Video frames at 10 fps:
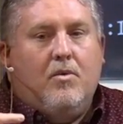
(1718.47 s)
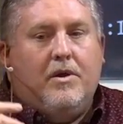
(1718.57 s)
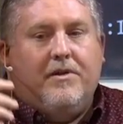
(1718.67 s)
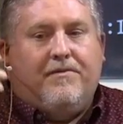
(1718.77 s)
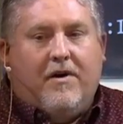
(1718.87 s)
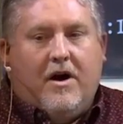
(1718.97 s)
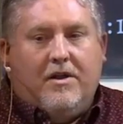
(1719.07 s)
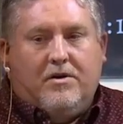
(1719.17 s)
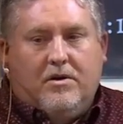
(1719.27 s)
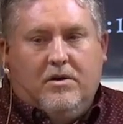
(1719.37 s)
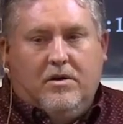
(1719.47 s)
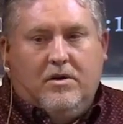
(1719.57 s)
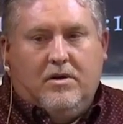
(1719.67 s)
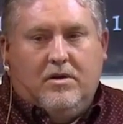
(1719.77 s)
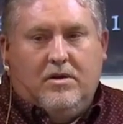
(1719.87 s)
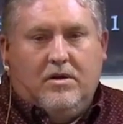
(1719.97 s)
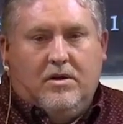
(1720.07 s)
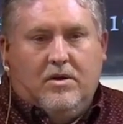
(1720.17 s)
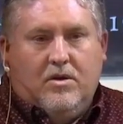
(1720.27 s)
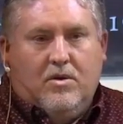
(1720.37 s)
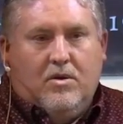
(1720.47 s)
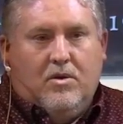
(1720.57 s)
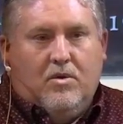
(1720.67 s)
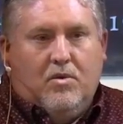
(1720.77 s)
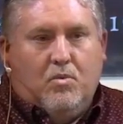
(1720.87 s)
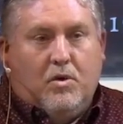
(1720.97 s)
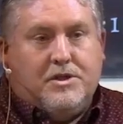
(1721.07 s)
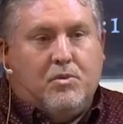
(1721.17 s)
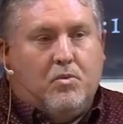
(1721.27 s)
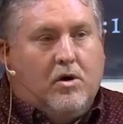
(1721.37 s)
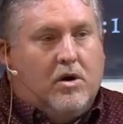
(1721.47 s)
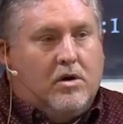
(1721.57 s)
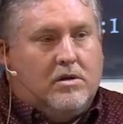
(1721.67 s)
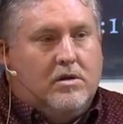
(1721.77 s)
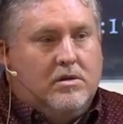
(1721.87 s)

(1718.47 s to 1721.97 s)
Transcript: when the Father was at work,